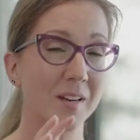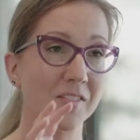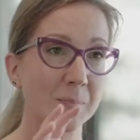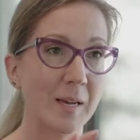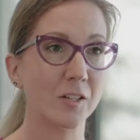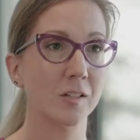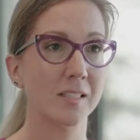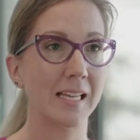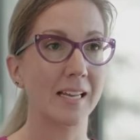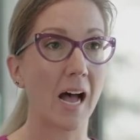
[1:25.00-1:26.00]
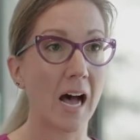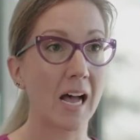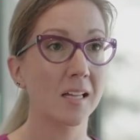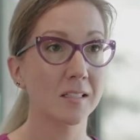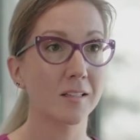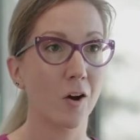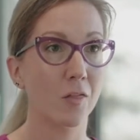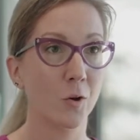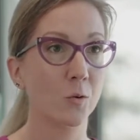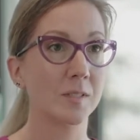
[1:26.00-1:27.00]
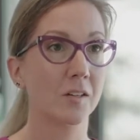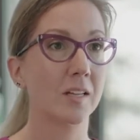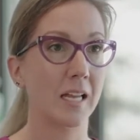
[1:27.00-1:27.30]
But if specialists get eyes on those little